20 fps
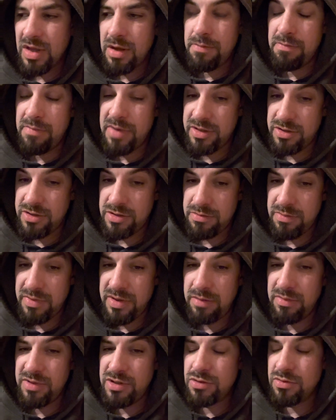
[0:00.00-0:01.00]
Makes some
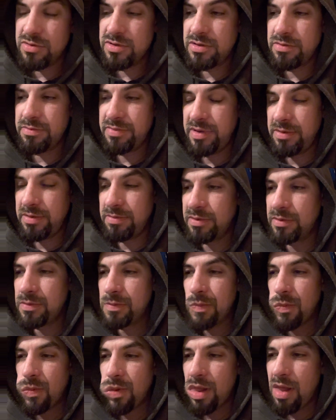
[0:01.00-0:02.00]
enemies with some people.
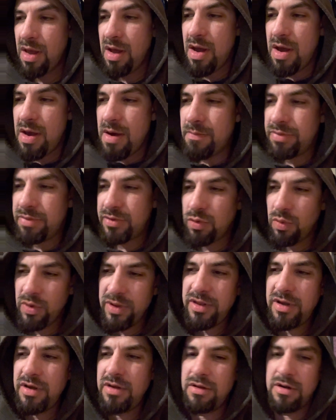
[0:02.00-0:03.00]
But the
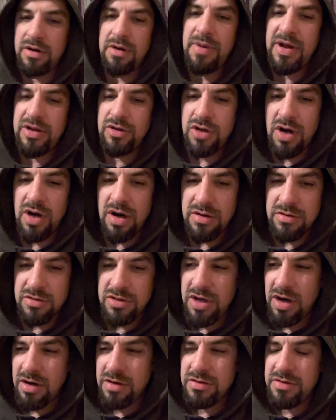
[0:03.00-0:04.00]
one thing you learn about Daro is
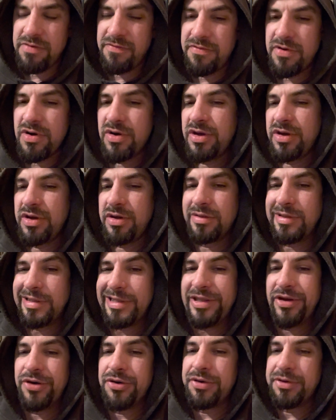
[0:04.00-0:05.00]
Daro's a very good
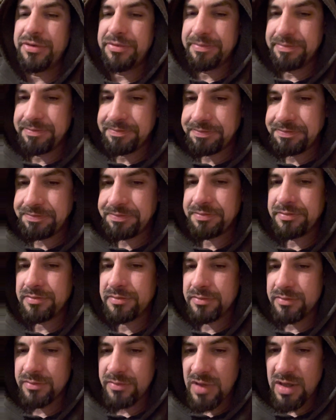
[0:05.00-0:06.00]
leader.
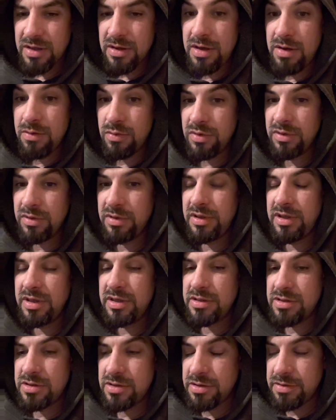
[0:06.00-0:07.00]
He really
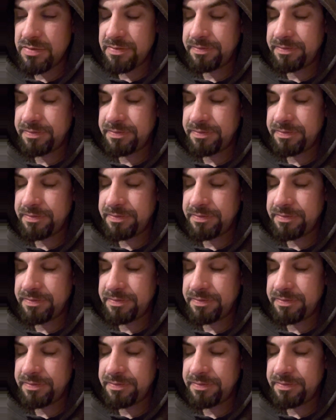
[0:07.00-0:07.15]
is.